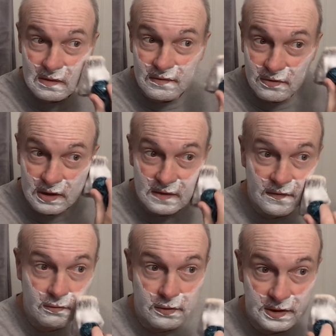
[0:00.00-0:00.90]
If
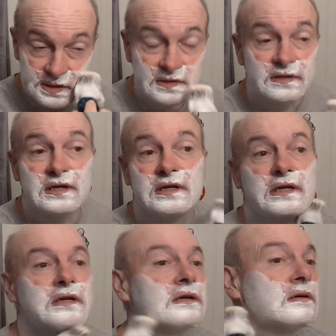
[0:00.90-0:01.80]
it were a
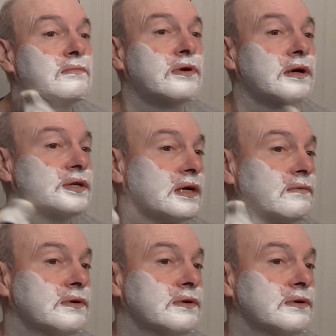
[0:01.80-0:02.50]
synthetic brush, I